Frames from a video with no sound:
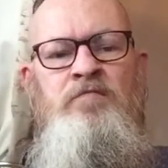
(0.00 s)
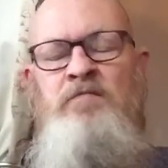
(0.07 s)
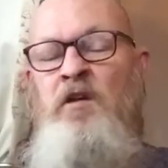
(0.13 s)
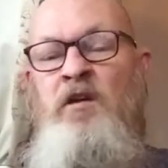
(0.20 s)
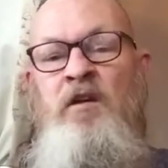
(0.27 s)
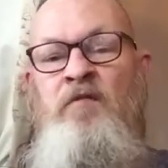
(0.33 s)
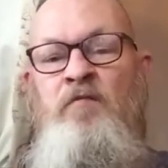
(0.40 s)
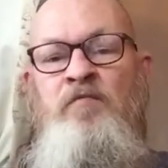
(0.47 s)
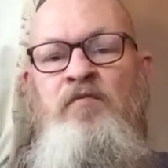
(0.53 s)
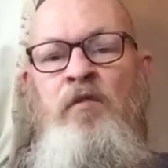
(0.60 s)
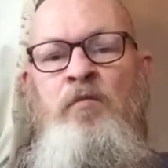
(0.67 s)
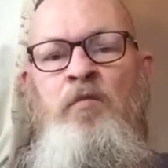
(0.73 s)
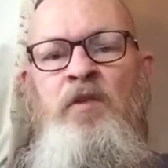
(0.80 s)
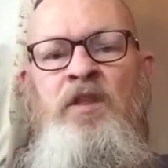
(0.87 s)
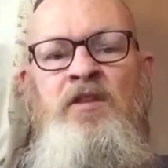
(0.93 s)
Don't have a
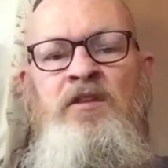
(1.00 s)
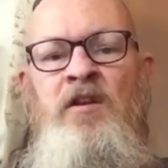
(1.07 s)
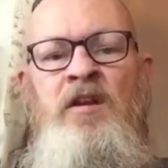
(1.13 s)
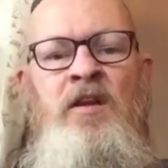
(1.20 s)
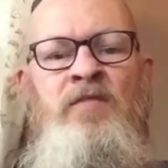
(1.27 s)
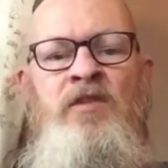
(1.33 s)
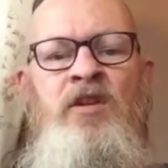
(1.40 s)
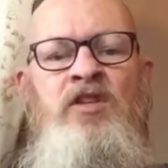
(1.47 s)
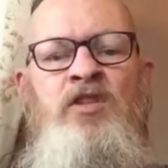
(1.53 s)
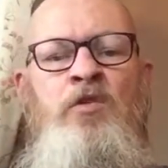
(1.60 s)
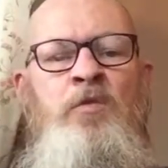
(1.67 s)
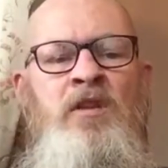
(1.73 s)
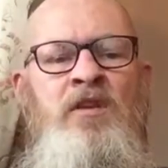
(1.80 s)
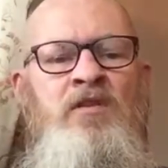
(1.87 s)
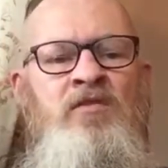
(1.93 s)
problem with it. Don't have an issue
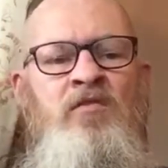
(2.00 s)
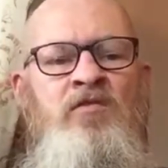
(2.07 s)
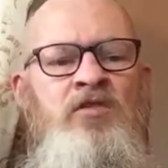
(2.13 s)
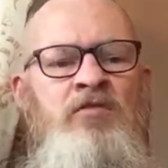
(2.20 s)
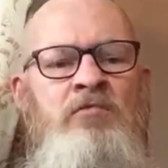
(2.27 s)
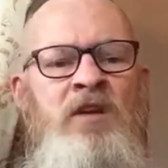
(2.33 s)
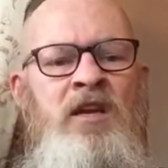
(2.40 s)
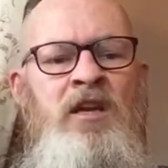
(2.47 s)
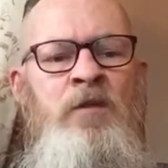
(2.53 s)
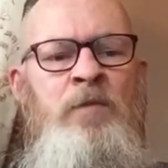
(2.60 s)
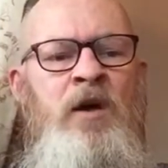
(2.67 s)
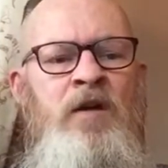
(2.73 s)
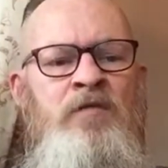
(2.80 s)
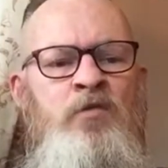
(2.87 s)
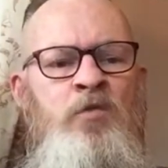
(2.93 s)
with it as long as you're eating them
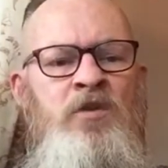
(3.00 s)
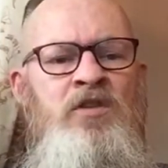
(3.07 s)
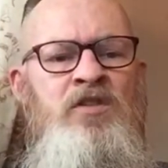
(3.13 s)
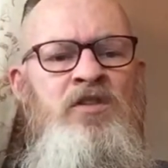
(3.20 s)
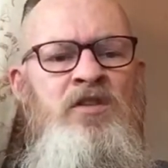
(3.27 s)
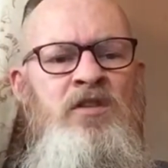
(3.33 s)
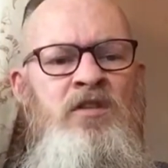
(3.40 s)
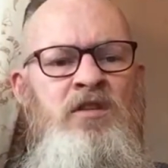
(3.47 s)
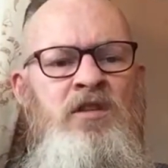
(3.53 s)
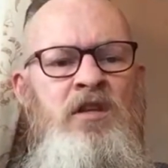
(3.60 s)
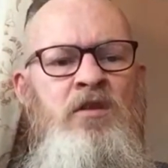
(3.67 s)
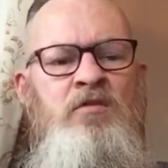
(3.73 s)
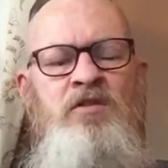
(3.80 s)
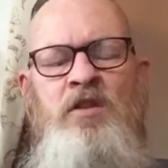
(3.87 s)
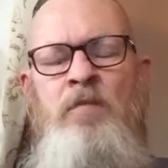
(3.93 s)
afterwards and
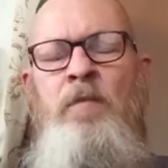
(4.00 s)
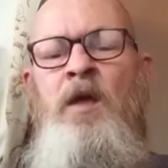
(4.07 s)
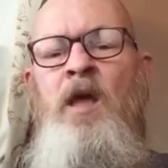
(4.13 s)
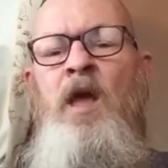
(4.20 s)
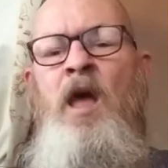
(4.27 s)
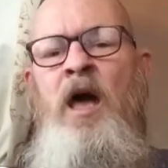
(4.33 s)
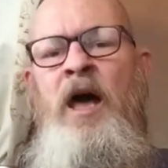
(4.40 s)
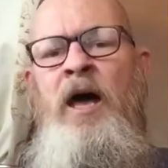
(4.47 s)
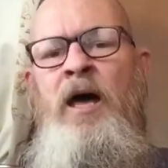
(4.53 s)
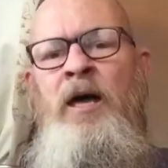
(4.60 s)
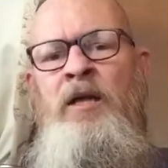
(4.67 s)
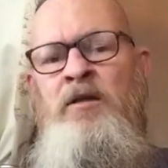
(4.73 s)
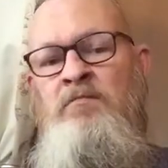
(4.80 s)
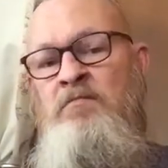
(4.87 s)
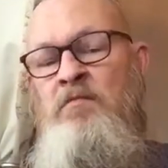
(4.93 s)
using them.
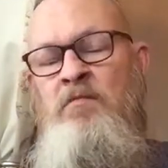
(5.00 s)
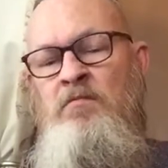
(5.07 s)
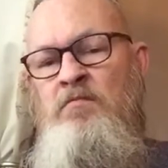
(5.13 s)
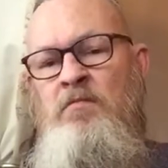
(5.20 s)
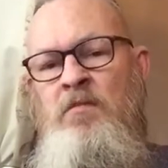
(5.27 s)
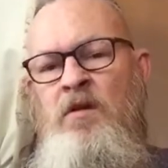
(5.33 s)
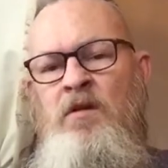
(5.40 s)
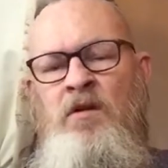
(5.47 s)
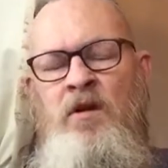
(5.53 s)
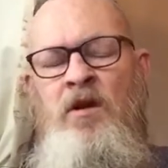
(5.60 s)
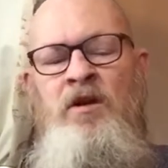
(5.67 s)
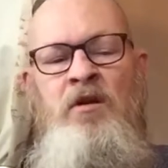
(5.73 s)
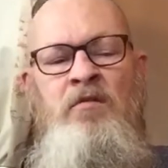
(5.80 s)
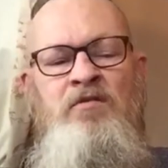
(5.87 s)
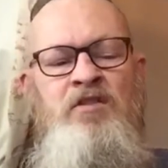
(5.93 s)
And I
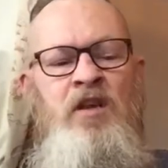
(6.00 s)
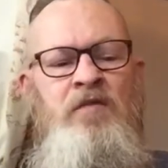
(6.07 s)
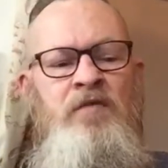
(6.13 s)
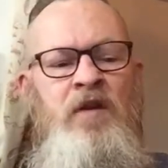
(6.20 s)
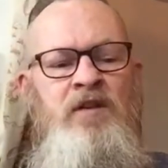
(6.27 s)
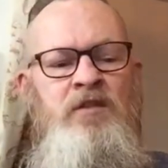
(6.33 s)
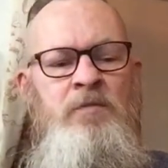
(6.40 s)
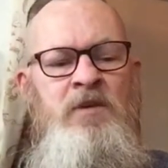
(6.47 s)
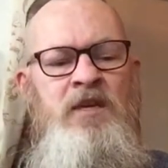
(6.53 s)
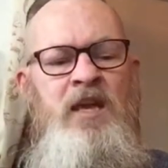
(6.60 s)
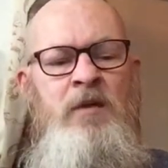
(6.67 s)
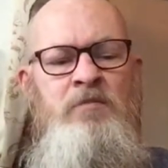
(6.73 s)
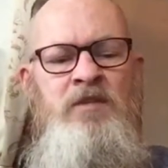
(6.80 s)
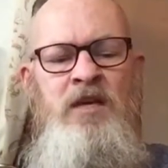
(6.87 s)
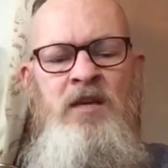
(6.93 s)
know stuff has to be
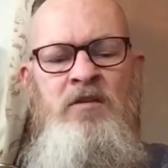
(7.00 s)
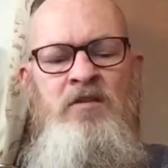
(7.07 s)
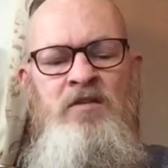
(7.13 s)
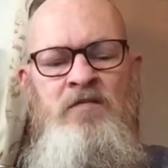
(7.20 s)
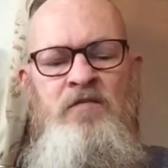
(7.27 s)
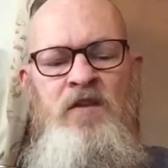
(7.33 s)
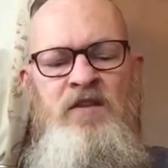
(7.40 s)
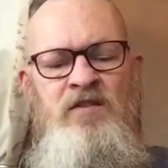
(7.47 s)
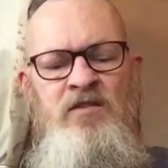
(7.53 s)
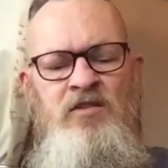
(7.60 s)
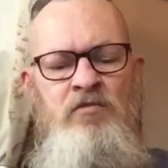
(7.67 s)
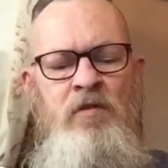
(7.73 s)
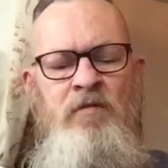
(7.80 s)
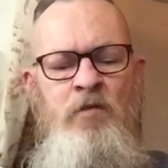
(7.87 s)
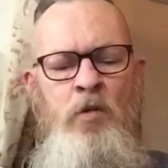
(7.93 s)
kept down because pheasants
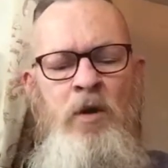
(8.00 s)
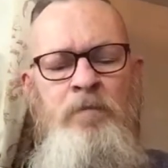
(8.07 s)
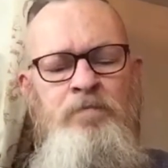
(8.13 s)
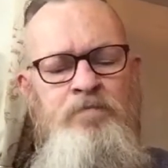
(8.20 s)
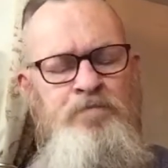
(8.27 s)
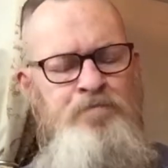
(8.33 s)
are everywhere.